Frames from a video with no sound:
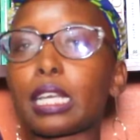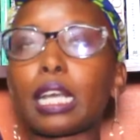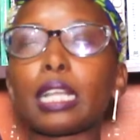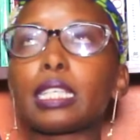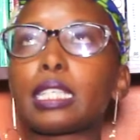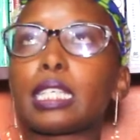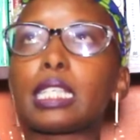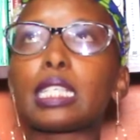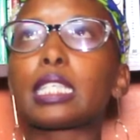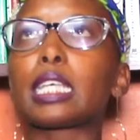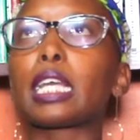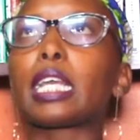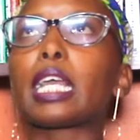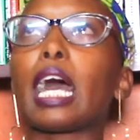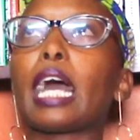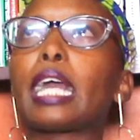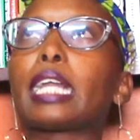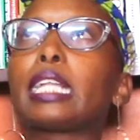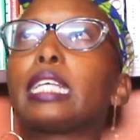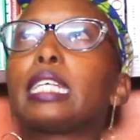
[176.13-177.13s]
just say
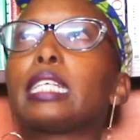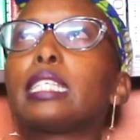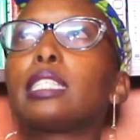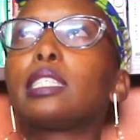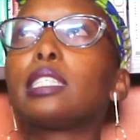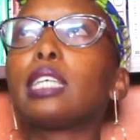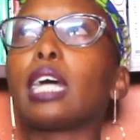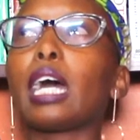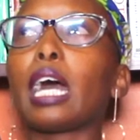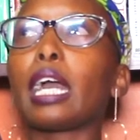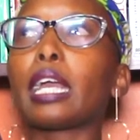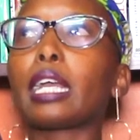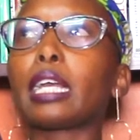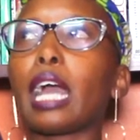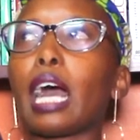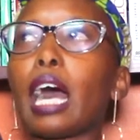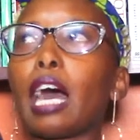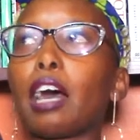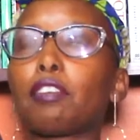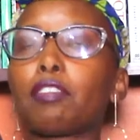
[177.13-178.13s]
I
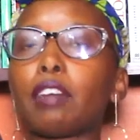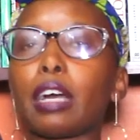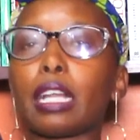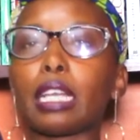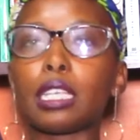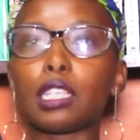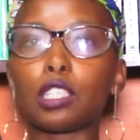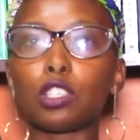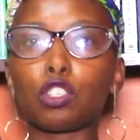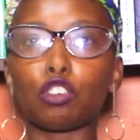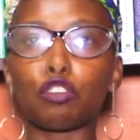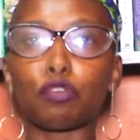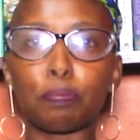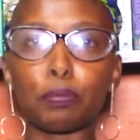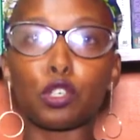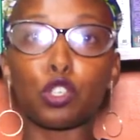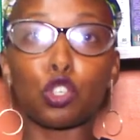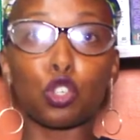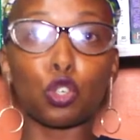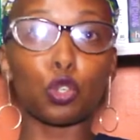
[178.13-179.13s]
have a list of
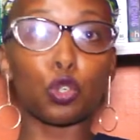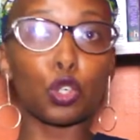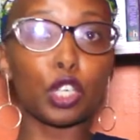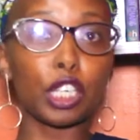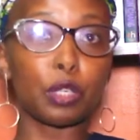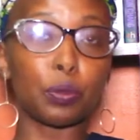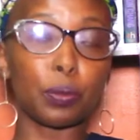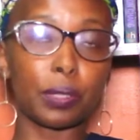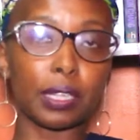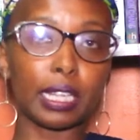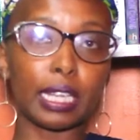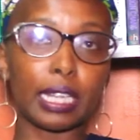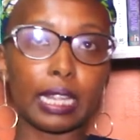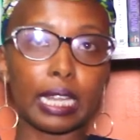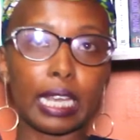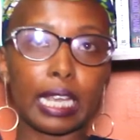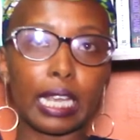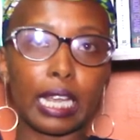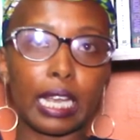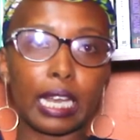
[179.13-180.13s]
books to read within the
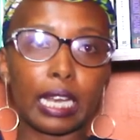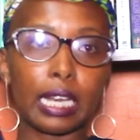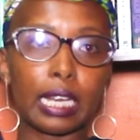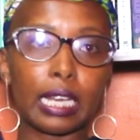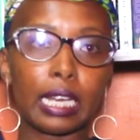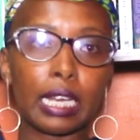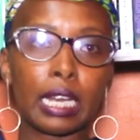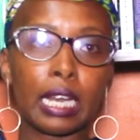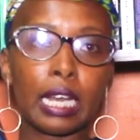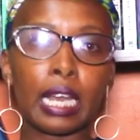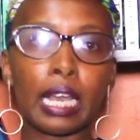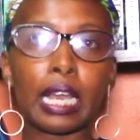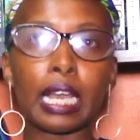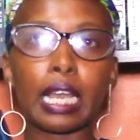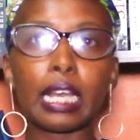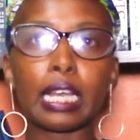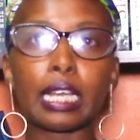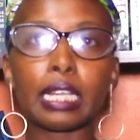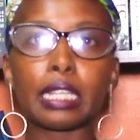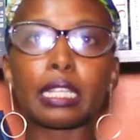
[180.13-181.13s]
year.
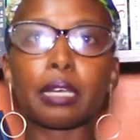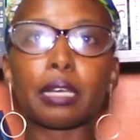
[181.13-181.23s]
In the